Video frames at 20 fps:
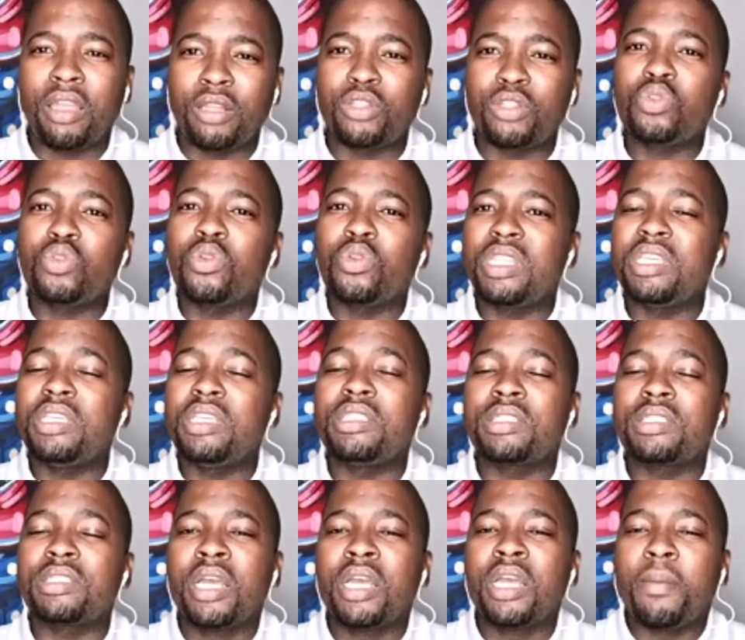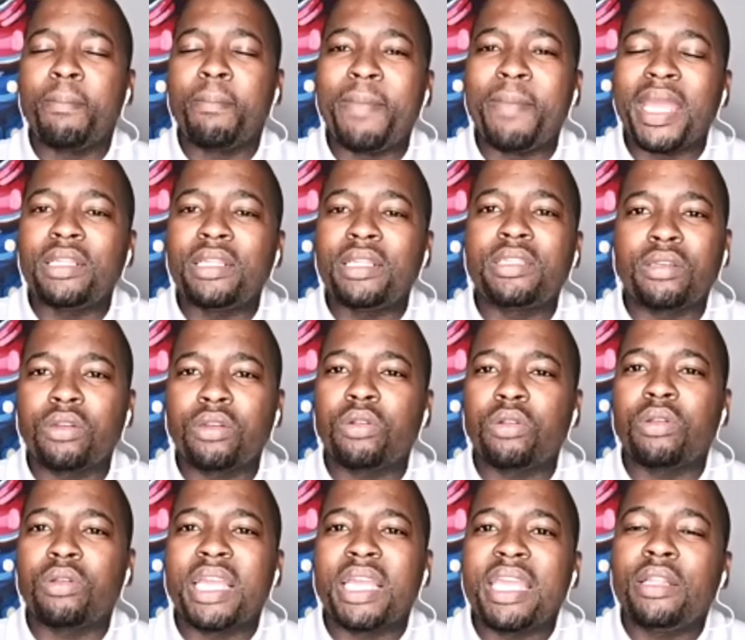into these
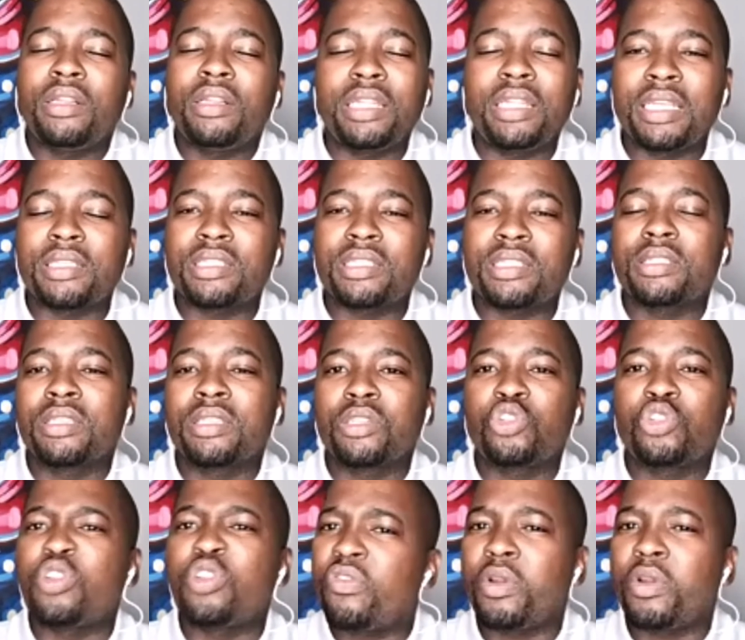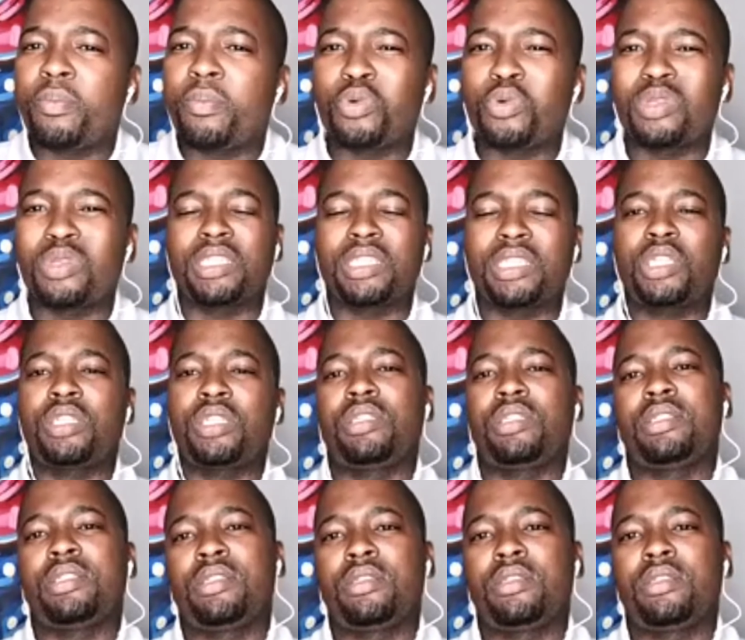mental illness driven
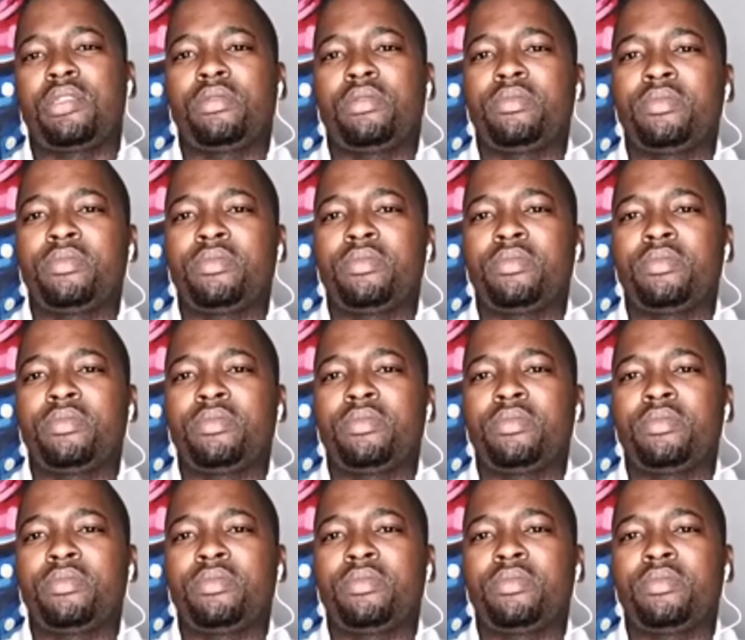positions?